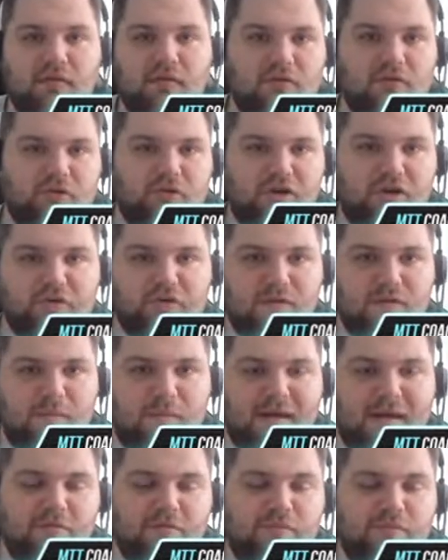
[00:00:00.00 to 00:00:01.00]
You can do the
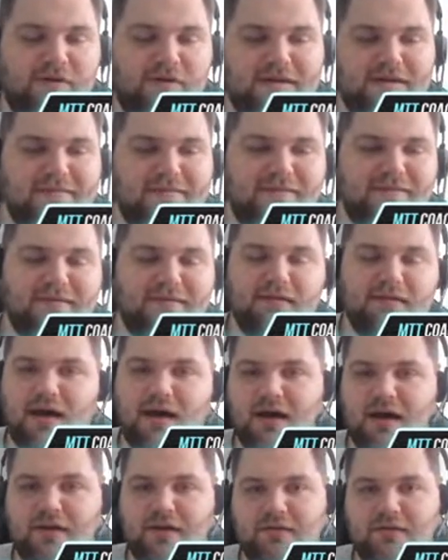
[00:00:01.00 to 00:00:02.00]
math pretty easily.
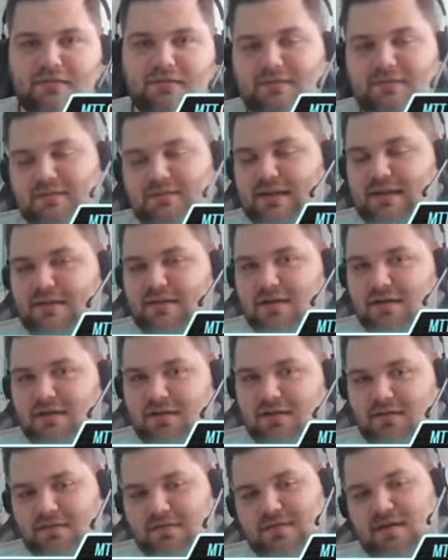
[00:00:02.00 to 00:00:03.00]

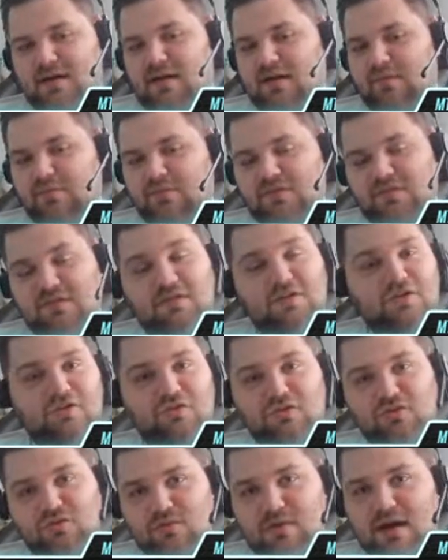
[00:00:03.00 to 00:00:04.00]
$10 times
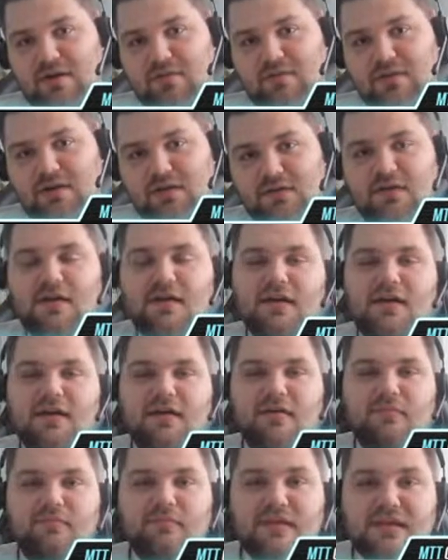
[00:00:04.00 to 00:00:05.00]
200
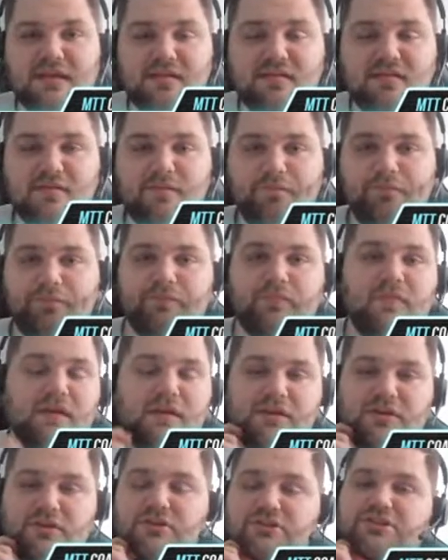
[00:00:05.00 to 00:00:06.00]
means
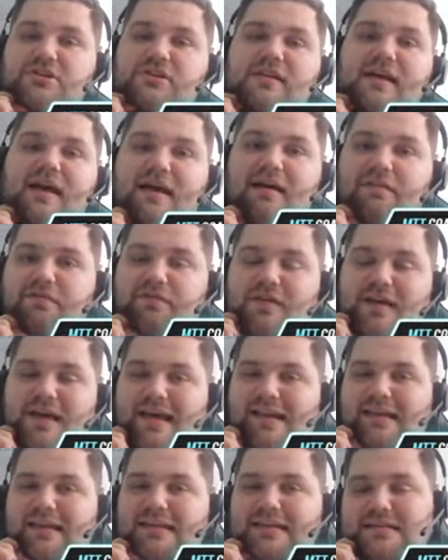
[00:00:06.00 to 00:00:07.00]
you should have
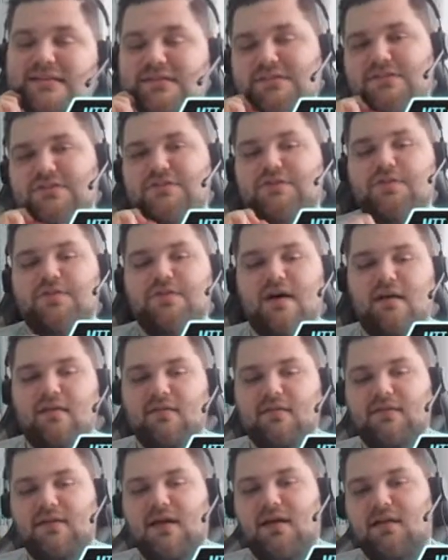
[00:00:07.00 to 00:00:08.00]
at least
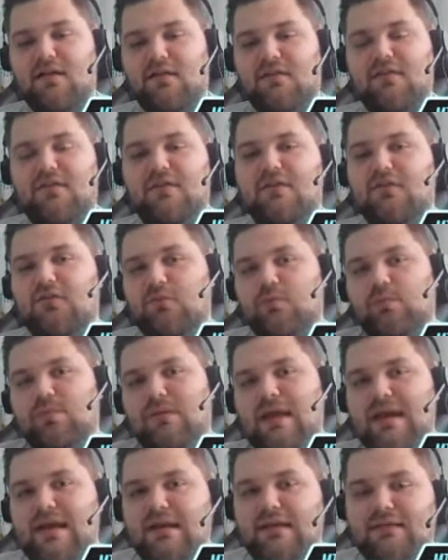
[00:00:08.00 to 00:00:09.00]
$2,000 to
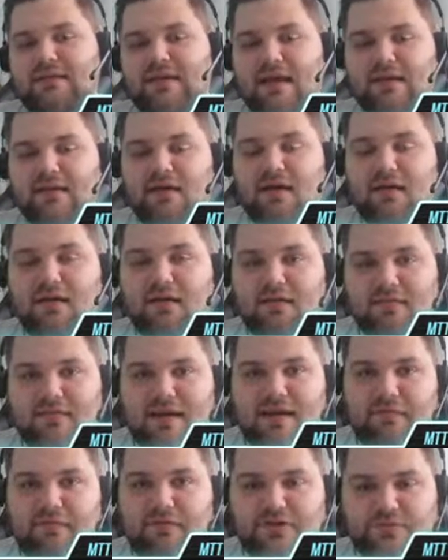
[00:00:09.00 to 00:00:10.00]
play $10
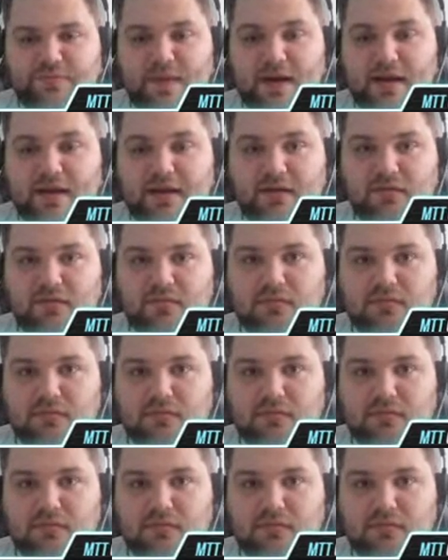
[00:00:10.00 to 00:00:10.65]
average buy-in.